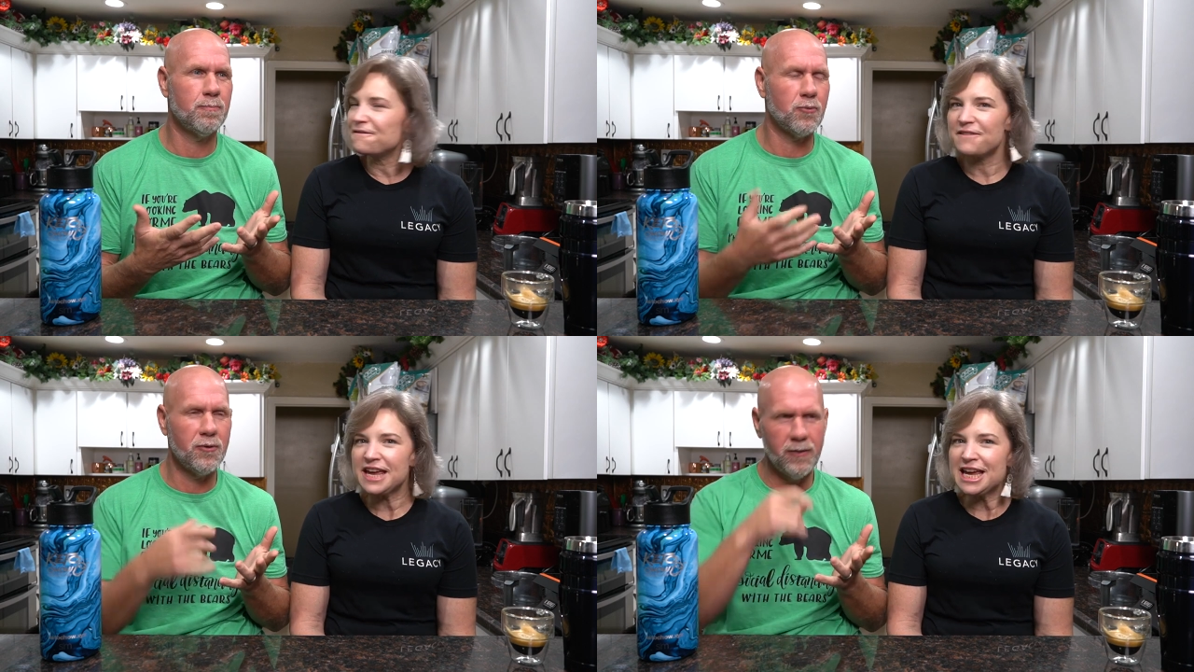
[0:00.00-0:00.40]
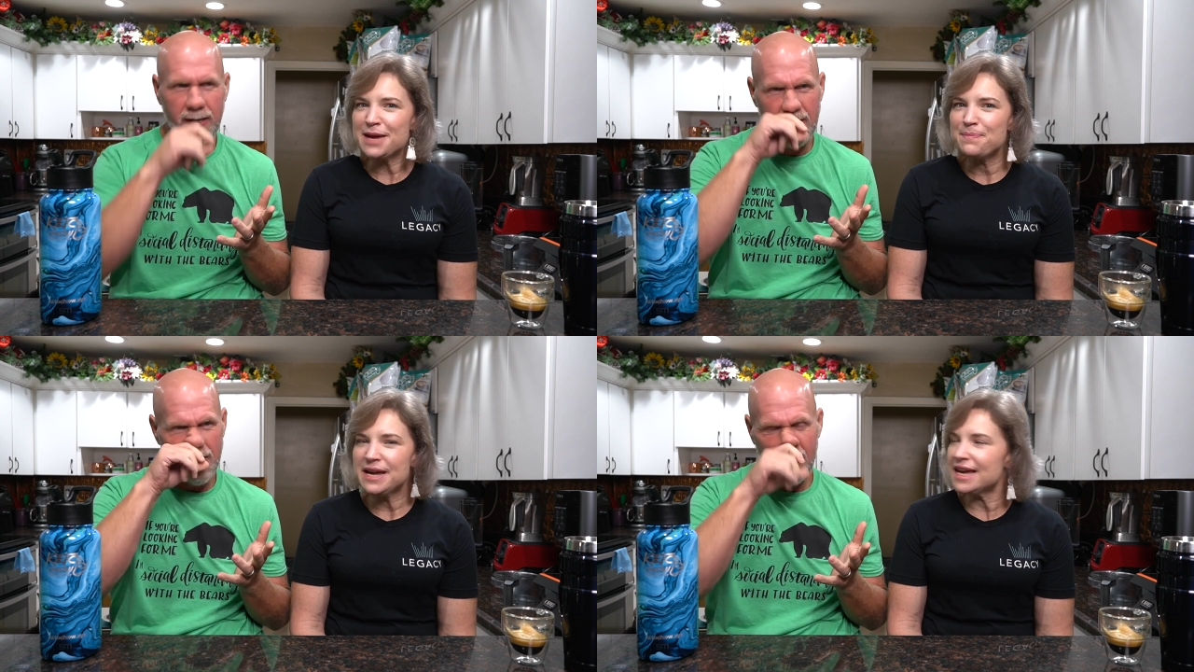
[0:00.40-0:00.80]

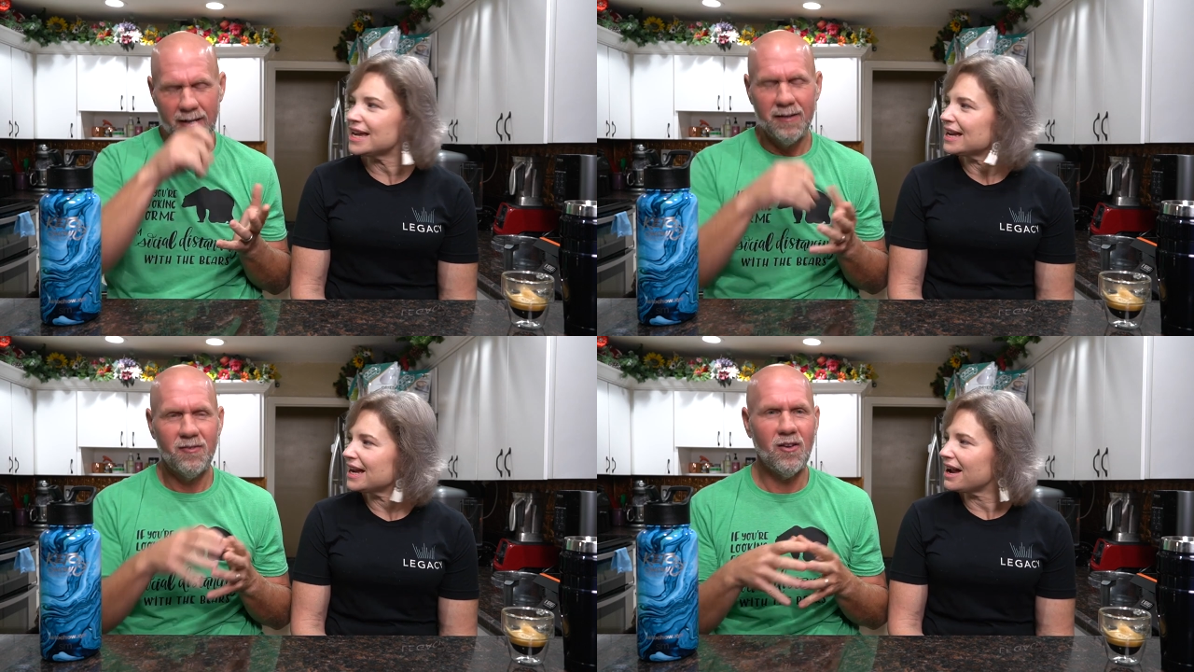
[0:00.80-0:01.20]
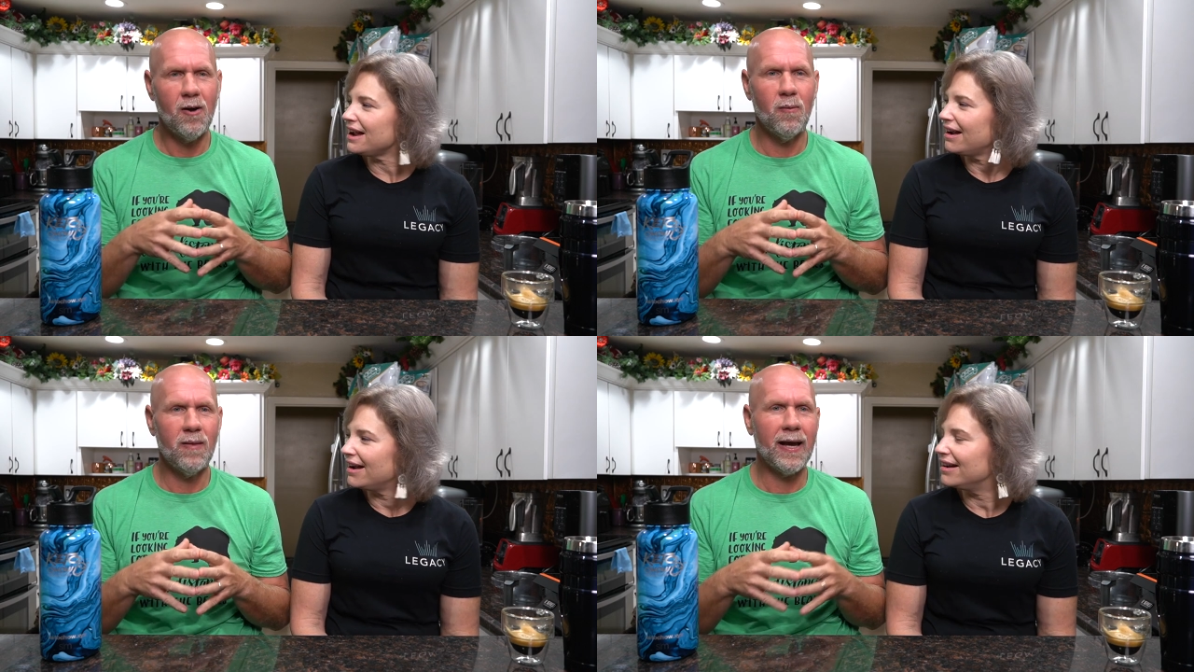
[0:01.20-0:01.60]
Speaker 1: broody. Phoebe.
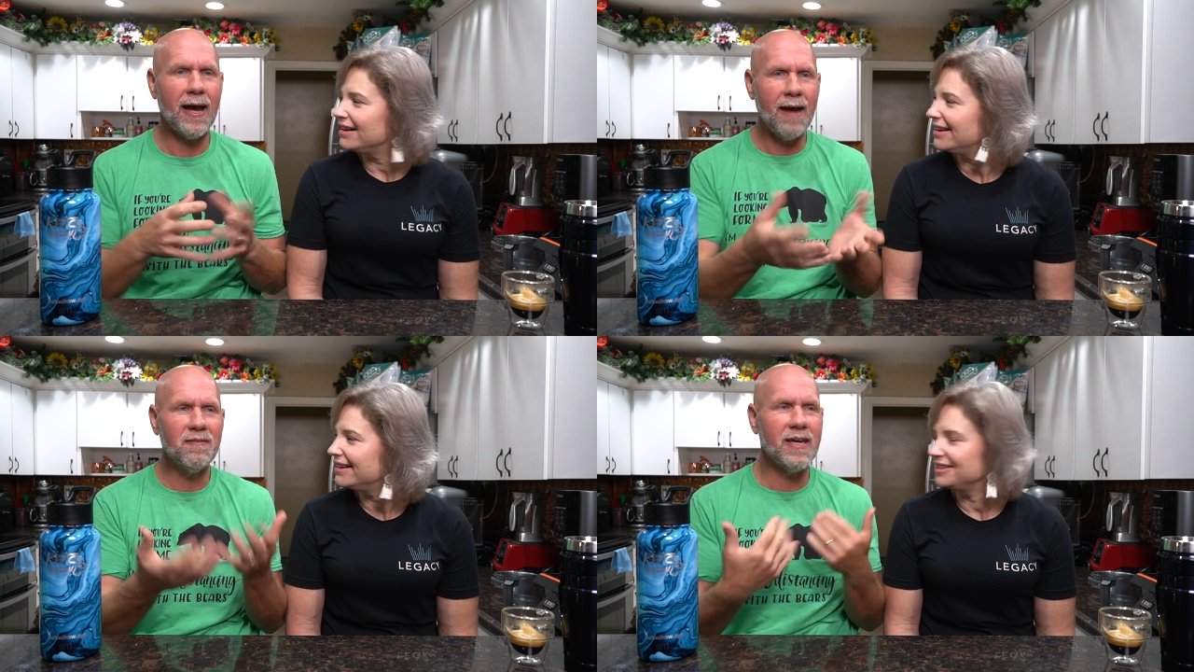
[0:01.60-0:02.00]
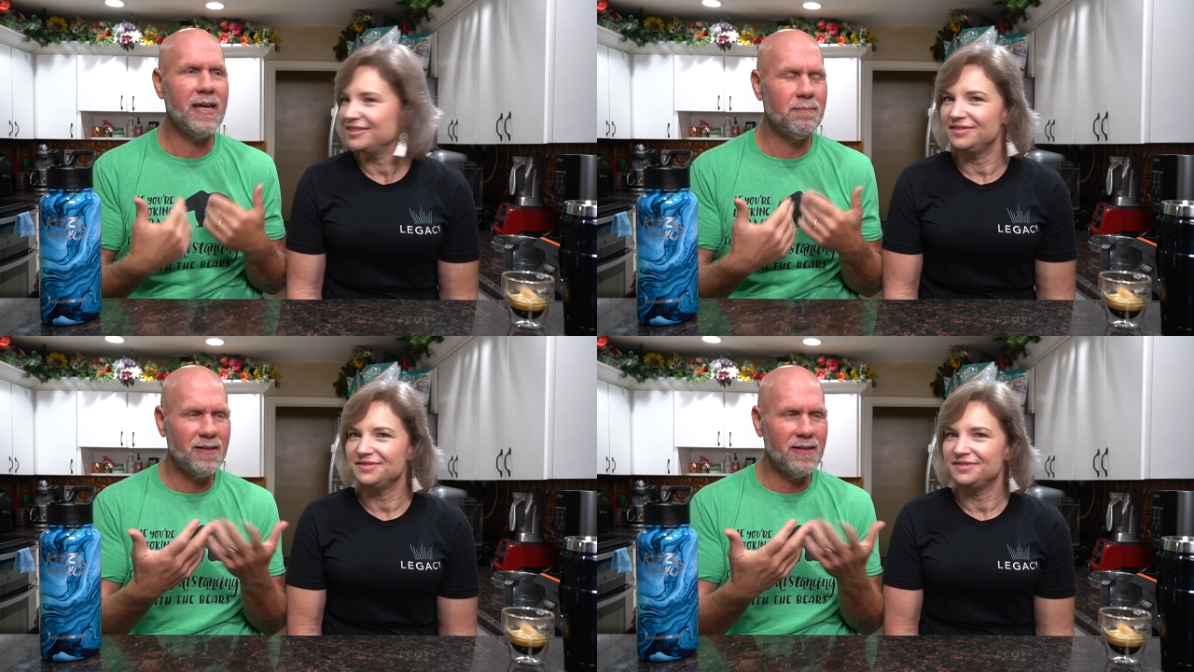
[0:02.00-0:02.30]
So like I have to keep